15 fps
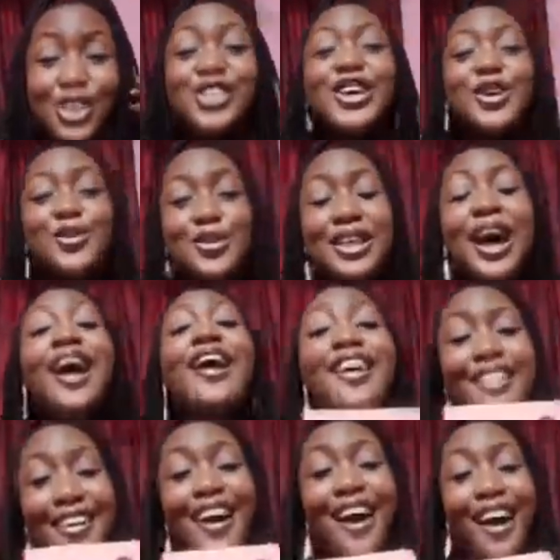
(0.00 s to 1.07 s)
They know that,
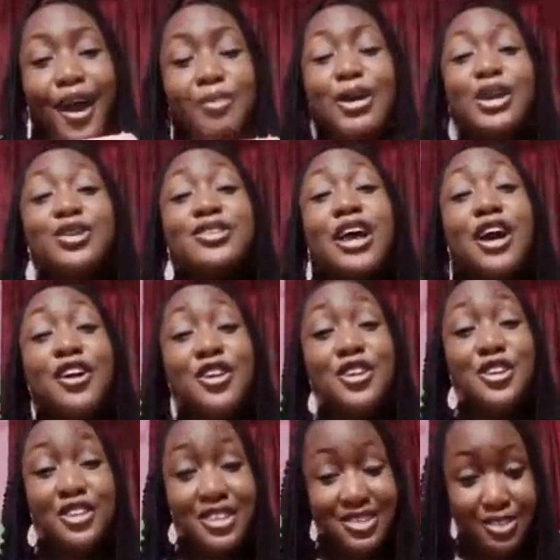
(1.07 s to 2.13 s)
yeah, my daughter
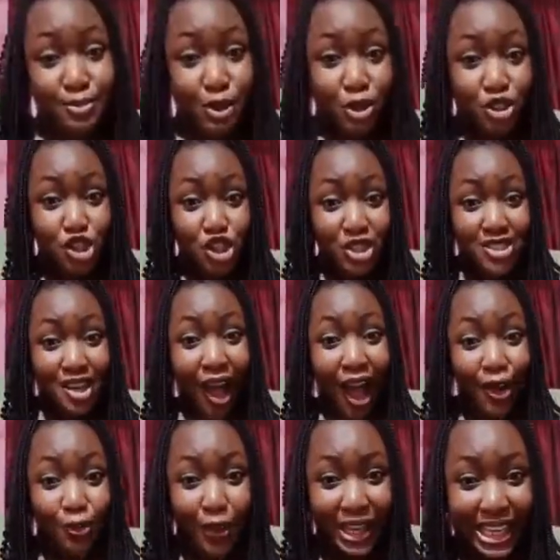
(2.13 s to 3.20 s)
earned it because she is
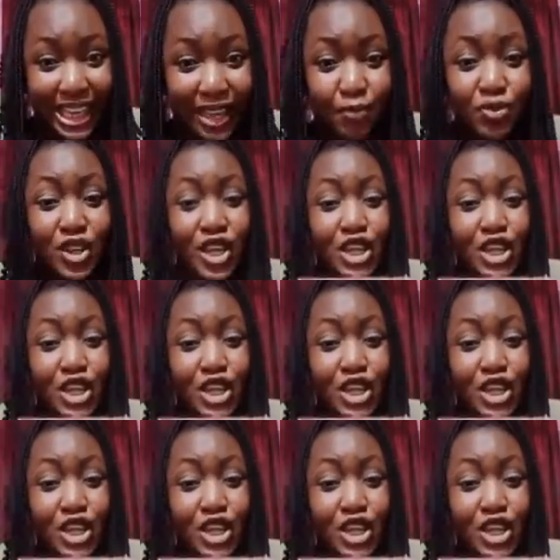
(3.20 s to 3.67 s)
hardworking,